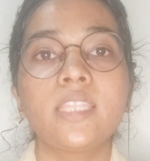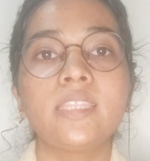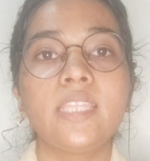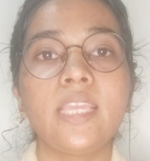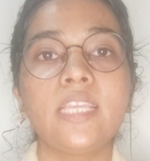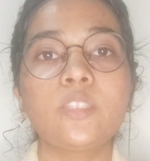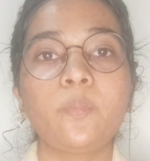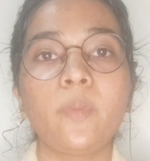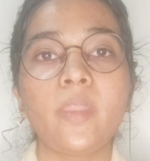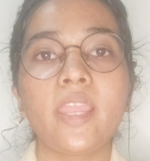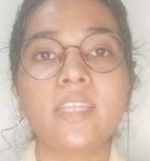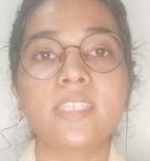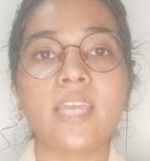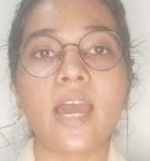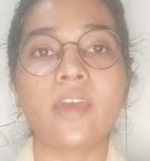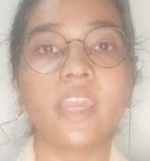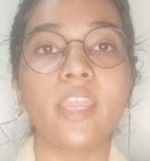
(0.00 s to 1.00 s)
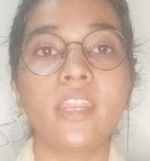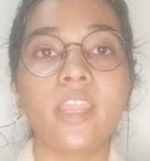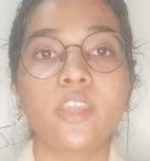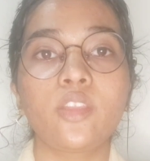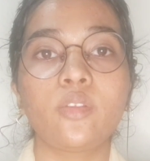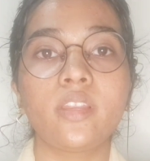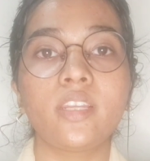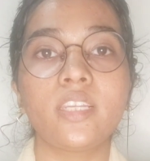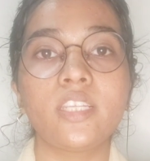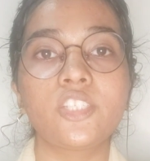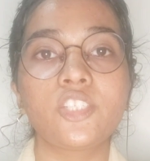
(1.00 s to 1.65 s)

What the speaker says: These plates are irregularly